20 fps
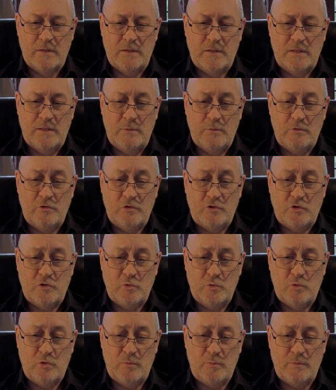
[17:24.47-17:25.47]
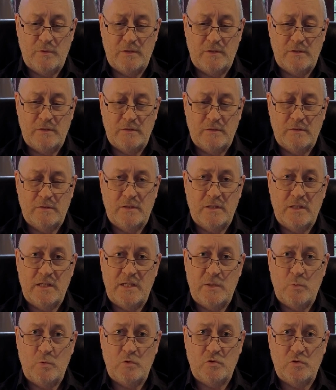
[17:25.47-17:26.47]
he was assuring me that
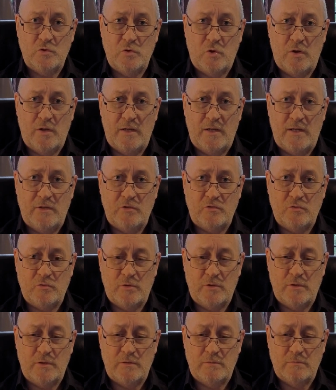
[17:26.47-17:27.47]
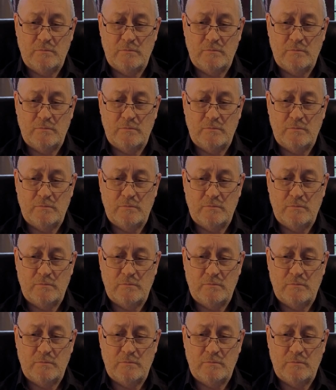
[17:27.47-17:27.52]
he was not an android.